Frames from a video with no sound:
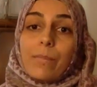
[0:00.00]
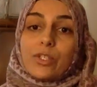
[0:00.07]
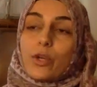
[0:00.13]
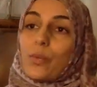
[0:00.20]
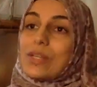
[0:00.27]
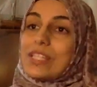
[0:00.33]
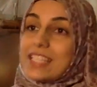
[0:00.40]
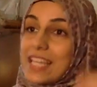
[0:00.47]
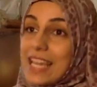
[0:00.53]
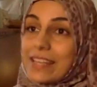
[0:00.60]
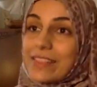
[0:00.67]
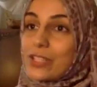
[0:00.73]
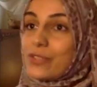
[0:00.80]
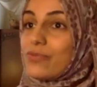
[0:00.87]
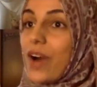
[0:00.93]
So we're
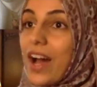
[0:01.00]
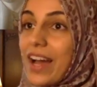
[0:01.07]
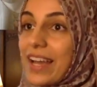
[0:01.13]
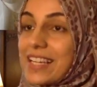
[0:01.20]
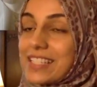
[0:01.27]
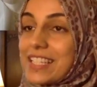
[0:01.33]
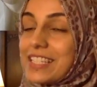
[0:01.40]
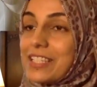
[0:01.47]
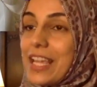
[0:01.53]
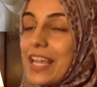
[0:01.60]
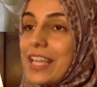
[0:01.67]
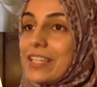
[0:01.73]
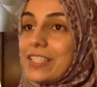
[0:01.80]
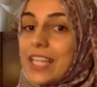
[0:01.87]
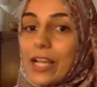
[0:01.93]
seeing this rise in
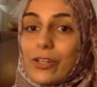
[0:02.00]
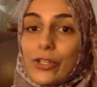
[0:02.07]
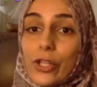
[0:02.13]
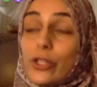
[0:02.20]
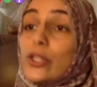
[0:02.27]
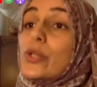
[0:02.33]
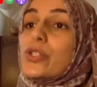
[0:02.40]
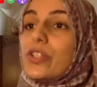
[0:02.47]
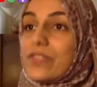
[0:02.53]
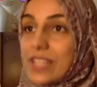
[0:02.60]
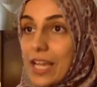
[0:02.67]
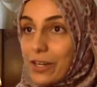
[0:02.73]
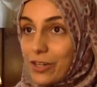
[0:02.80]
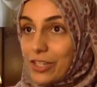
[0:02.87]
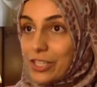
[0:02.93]
the use of
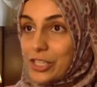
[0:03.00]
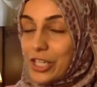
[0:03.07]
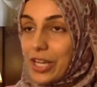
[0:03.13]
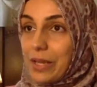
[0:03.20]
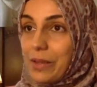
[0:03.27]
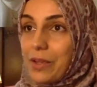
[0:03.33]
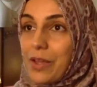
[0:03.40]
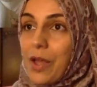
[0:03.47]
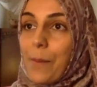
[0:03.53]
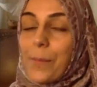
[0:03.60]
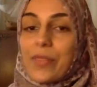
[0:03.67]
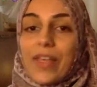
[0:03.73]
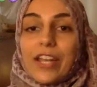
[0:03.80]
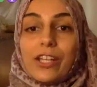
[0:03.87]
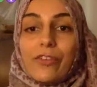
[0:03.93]
technology.
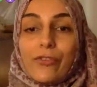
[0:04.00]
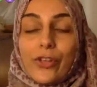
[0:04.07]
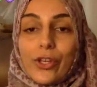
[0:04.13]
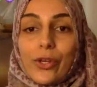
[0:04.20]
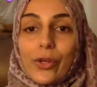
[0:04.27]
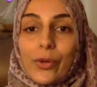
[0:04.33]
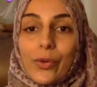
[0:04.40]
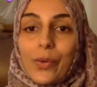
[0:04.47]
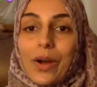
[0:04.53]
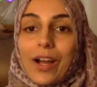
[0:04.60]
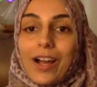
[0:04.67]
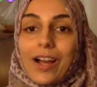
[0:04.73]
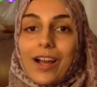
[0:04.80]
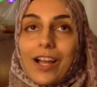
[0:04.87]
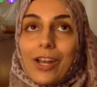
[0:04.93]
But then if you
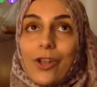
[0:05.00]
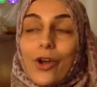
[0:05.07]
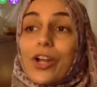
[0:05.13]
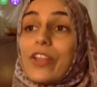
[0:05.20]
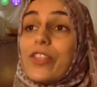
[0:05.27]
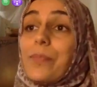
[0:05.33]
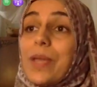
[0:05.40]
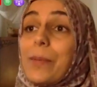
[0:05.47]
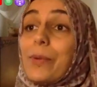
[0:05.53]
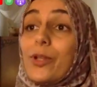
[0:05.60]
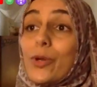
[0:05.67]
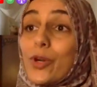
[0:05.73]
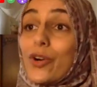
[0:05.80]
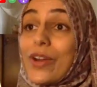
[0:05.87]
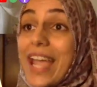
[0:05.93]
look at the people
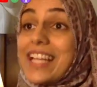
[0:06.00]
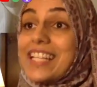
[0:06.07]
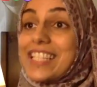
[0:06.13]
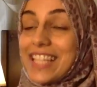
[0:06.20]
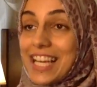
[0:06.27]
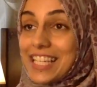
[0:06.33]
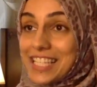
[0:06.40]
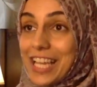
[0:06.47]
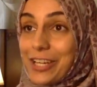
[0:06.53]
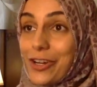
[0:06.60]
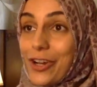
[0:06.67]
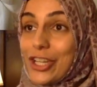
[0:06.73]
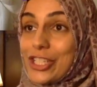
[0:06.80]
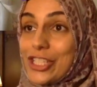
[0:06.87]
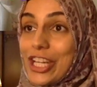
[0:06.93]
who created that
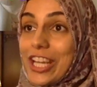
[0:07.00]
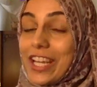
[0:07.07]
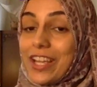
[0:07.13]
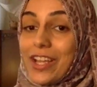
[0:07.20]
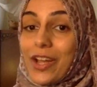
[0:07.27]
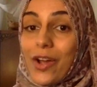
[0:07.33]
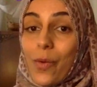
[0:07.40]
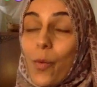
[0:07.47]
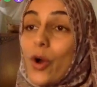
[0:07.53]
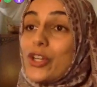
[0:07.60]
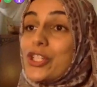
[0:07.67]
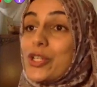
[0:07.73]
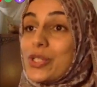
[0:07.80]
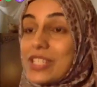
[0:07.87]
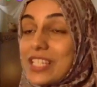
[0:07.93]
technology,
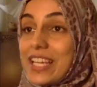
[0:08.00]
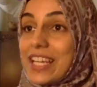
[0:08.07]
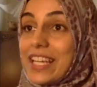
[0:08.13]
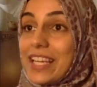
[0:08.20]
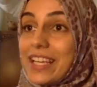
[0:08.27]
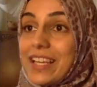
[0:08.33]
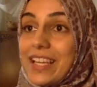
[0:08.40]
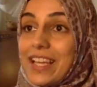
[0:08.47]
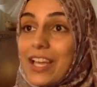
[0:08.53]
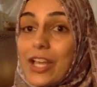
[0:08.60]
what do you see?